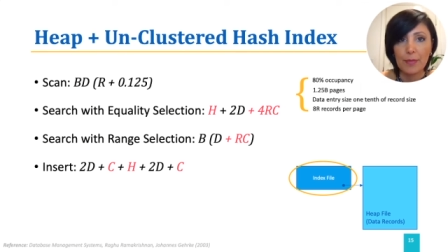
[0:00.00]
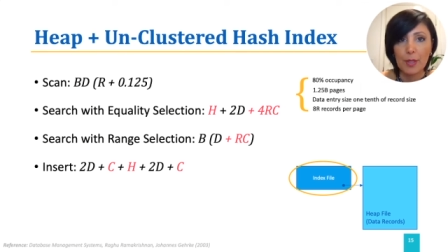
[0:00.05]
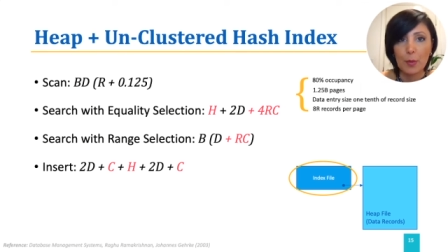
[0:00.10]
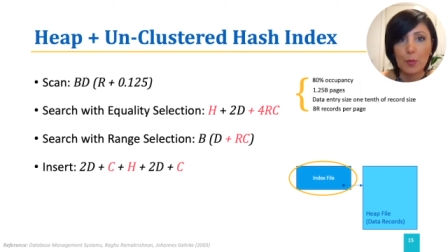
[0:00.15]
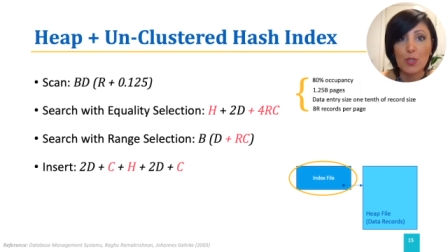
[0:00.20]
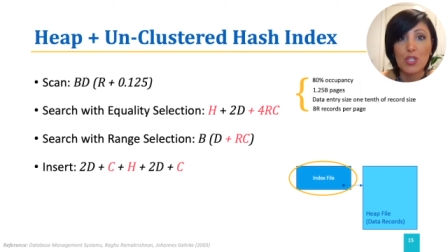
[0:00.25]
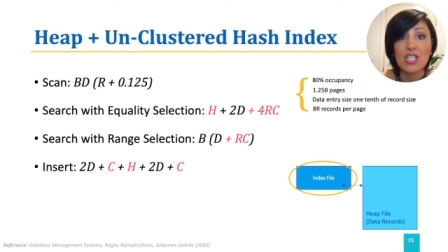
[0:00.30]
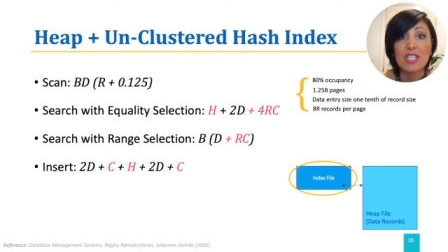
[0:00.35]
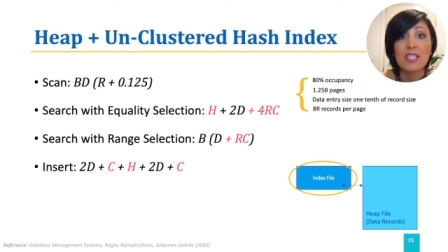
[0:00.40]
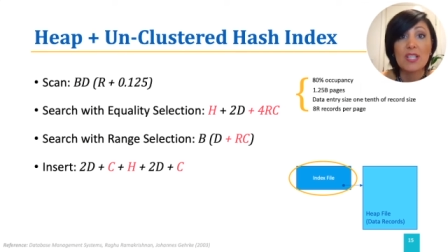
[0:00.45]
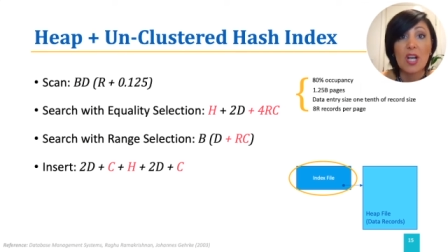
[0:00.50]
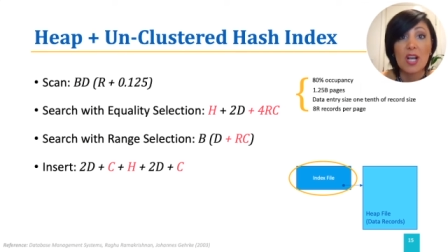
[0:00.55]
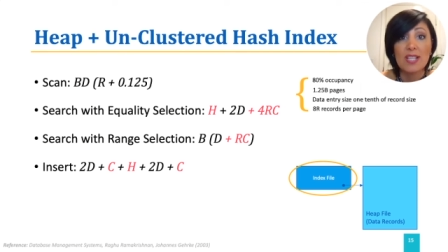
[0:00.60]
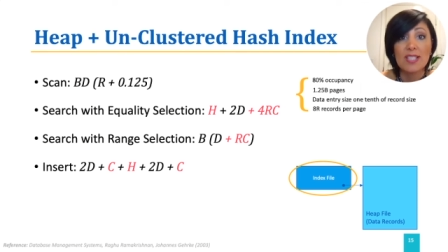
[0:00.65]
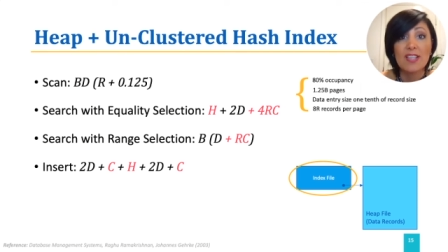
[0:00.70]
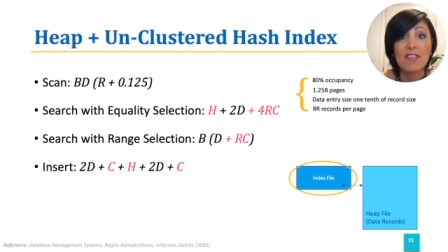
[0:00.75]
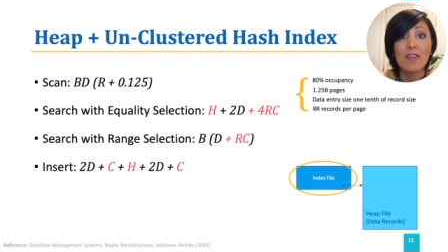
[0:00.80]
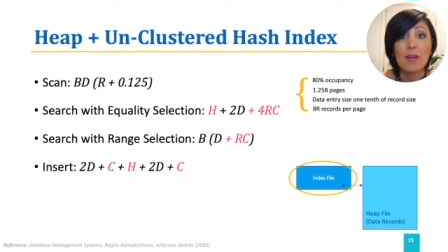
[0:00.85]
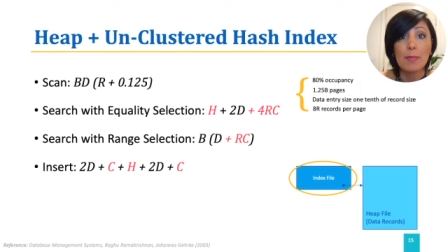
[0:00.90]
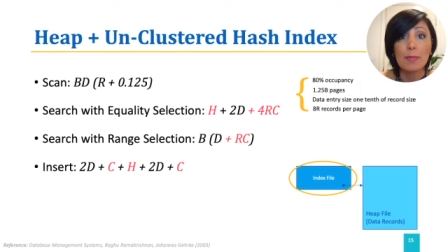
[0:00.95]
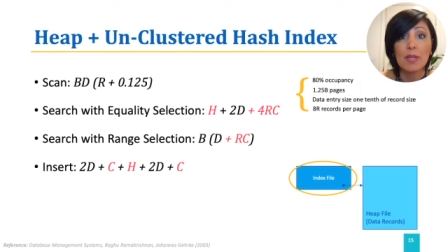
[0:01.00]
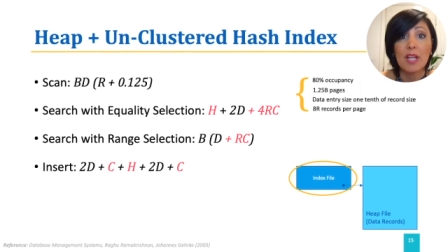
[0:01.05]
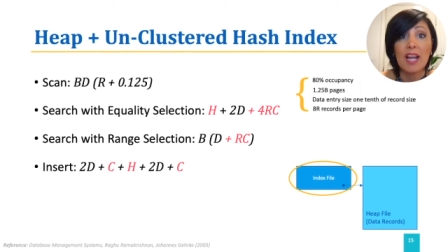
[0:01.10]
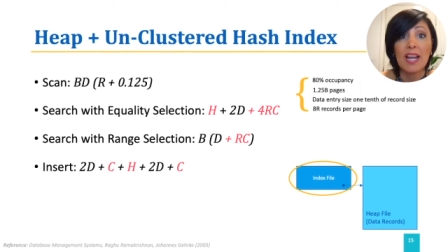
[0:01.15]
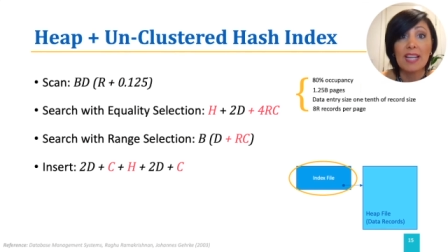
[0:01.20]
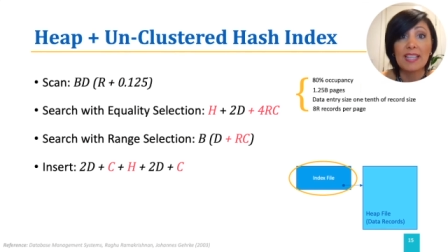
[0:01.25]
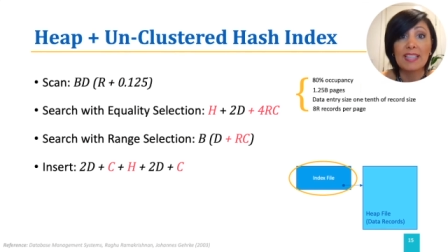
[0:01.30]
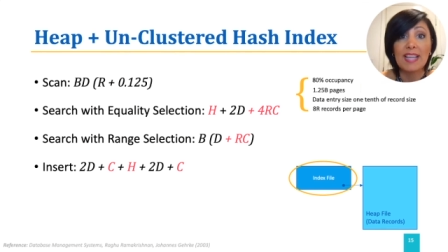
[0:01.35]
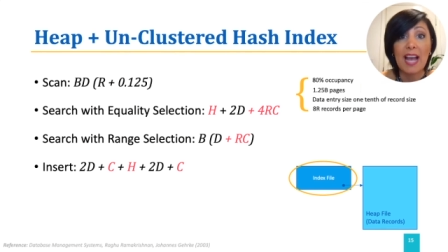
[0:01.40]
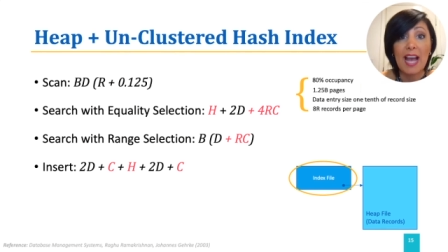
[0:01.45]
which is cost of
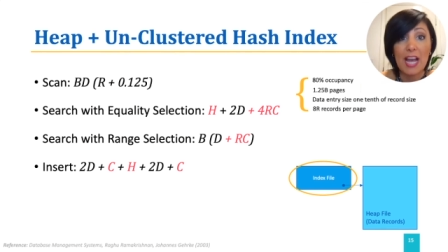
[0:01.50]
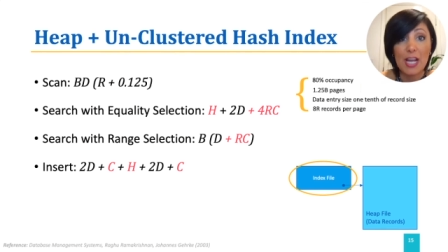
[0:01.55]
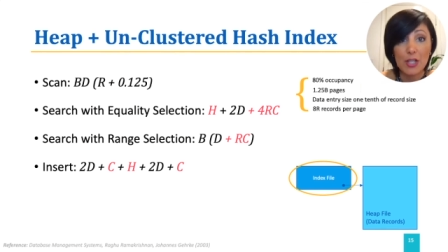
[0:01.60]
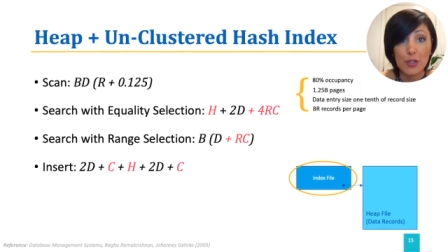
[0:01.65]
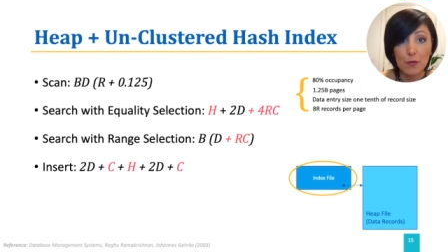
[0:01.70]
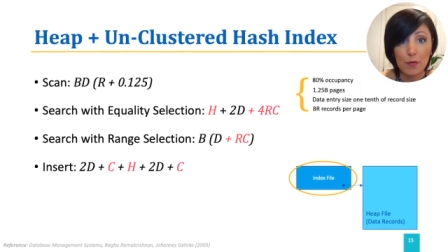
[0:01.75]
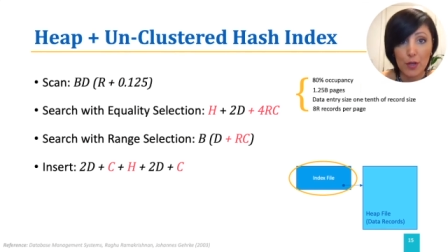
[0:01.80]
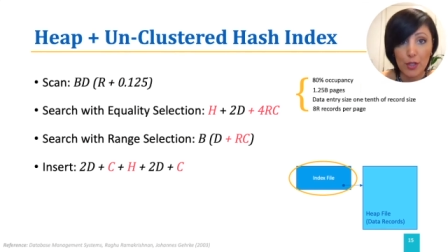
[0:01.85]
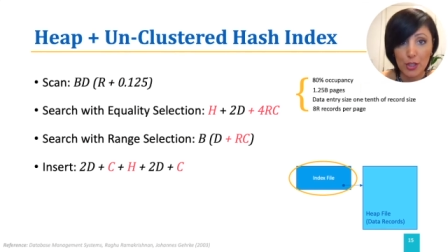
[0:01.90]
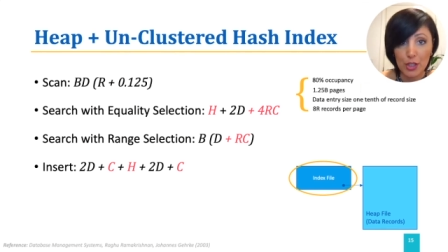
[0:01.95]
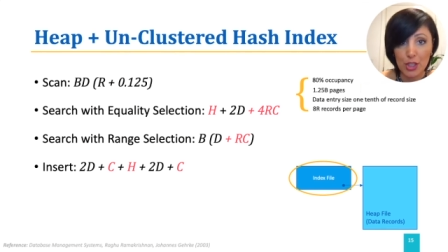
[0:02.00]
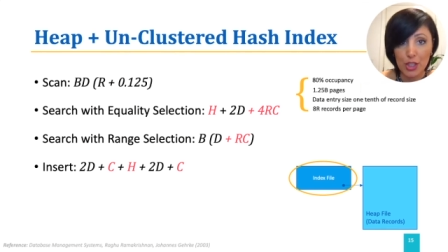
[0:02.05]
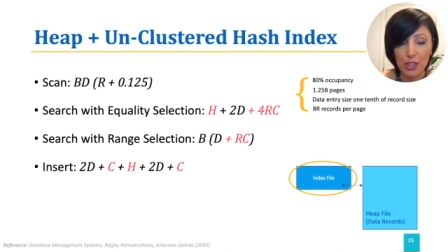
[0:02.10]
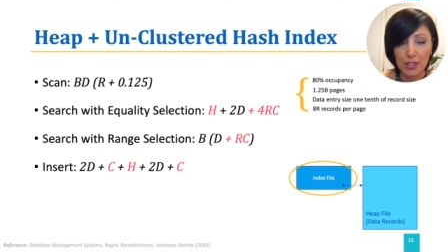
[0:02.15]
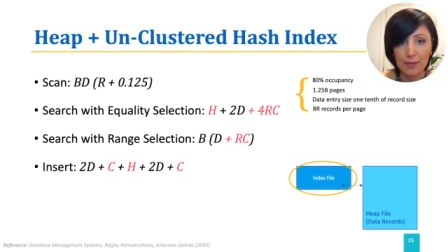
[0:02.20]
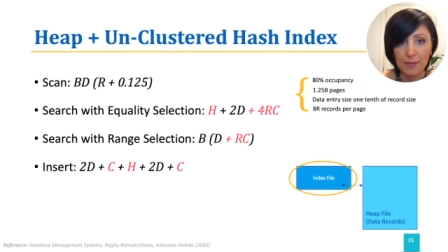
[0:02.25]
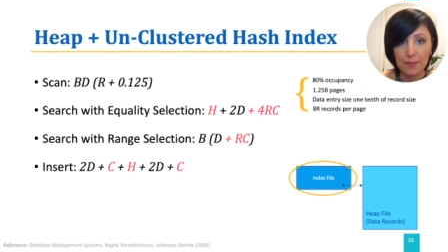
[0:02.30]
applying the hash function,